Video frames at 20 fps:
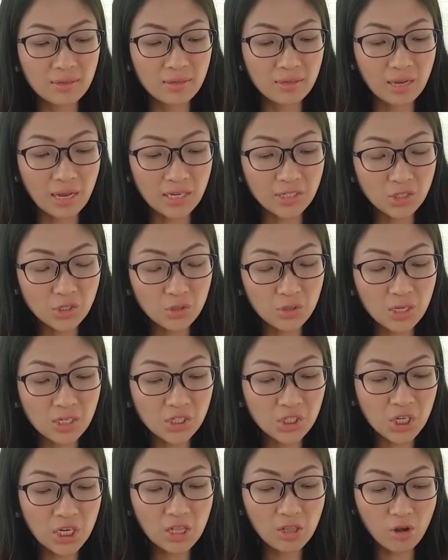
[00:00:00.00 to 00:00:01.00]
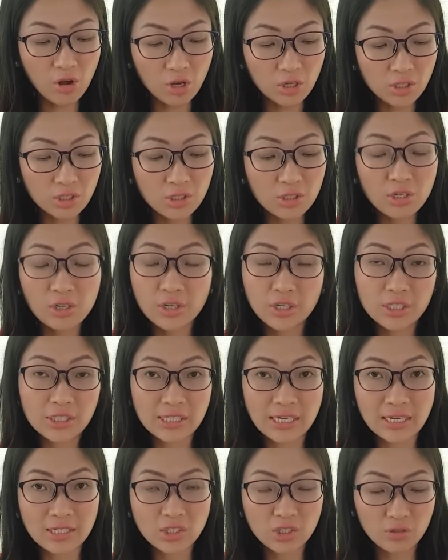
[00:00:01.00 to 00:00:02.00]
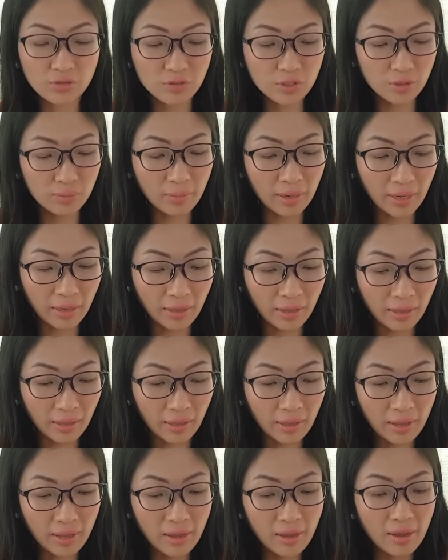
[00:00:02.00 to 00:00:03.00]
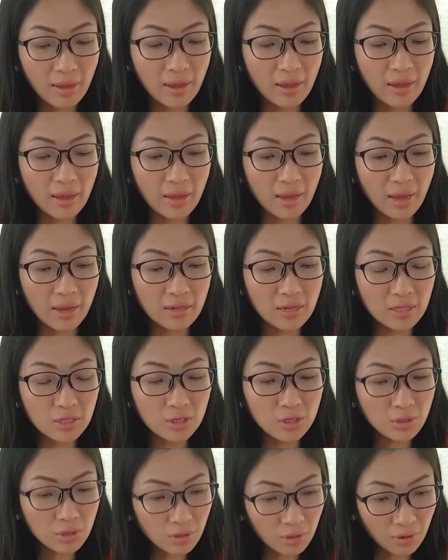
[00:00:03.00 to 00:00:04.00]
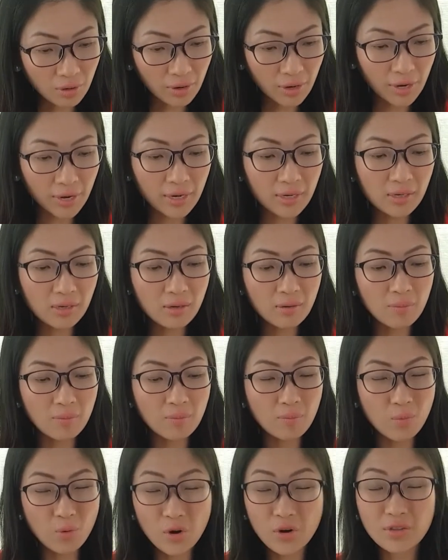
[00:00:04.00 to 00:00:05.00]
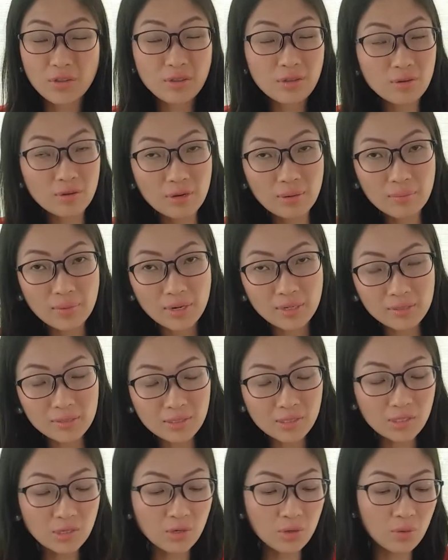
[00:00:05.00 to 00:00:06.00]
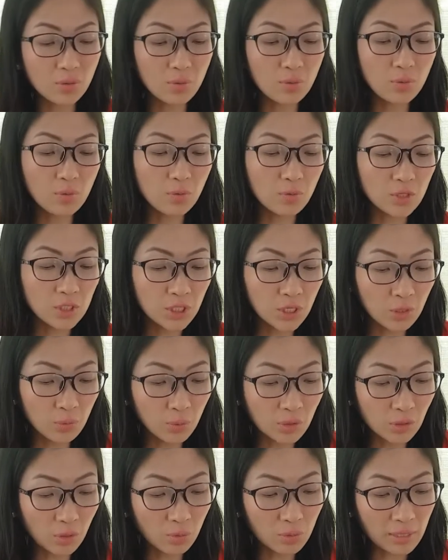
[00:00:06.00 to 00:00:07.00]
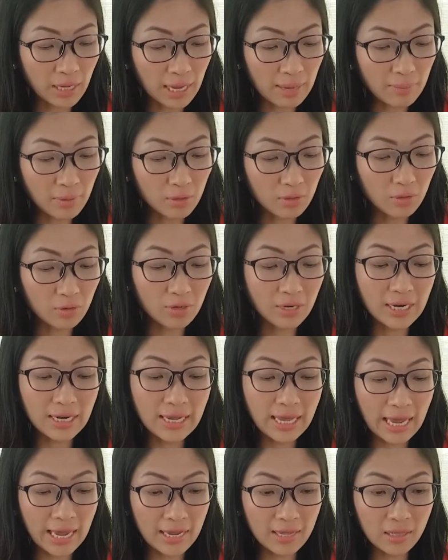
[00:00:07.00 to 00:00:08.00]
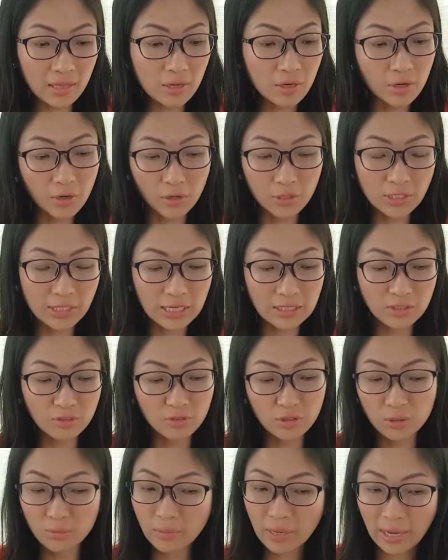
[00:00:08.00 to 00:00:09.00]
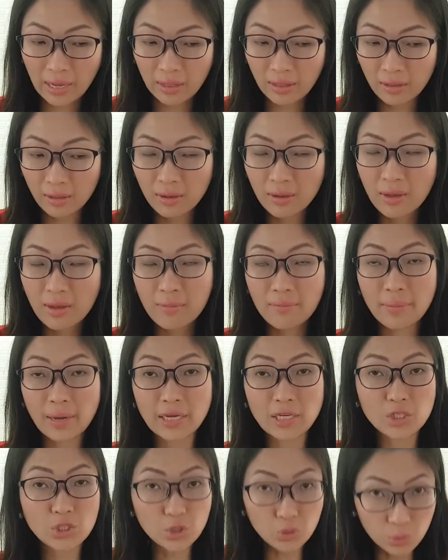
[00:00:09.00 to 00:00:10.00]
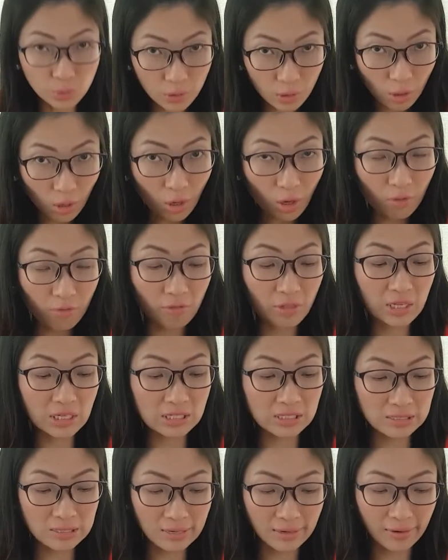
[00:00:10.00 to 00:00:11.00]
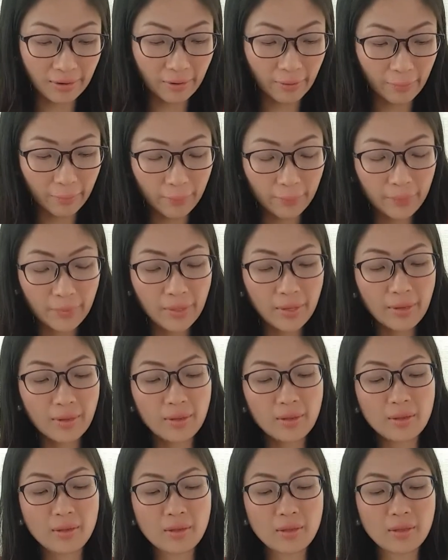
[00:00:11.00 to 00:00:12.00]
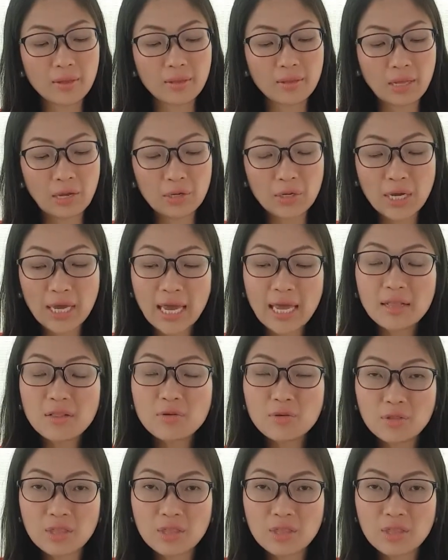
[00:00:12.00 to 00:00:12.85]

as soon as she lost her sense of smell. And it took her more than 3 months, so she was only able to regain her sense of smell by June of this year. Now, you can do